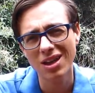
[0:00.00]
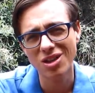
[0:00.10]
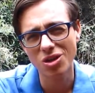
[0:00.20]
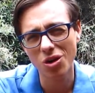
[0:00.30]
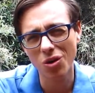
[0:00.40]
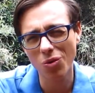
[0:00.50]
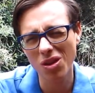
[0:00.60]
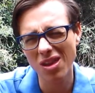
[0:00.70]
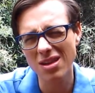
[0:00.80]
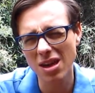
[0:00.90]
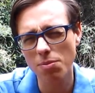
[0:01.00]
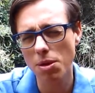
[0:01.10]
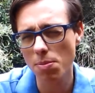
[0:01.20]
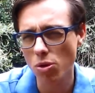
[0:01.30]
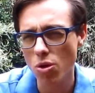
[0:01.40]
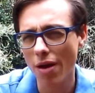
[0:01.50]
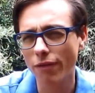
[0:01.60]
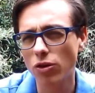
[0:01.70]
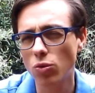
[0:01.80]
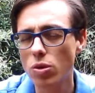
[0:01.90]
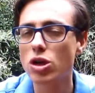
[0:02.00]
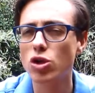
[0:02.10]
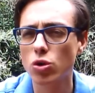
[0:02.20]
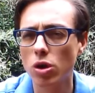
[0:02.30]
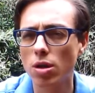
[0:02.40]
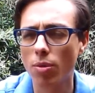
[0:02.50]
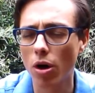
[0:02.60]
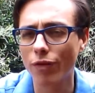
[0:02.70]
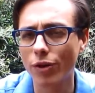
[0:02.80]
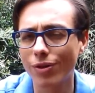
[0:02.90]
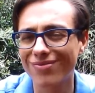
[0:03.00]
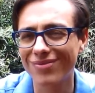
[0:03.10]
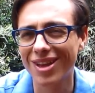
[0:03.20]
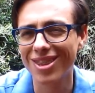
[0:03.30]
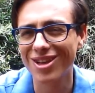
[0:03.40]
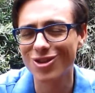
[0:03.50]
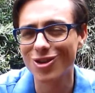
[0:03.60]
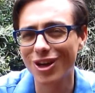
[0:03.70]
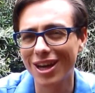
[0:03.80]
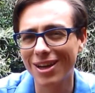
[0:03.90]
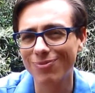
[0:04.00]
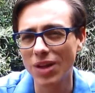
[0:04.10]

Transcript: So with these kind of people, you have to reassure them often that things are okay.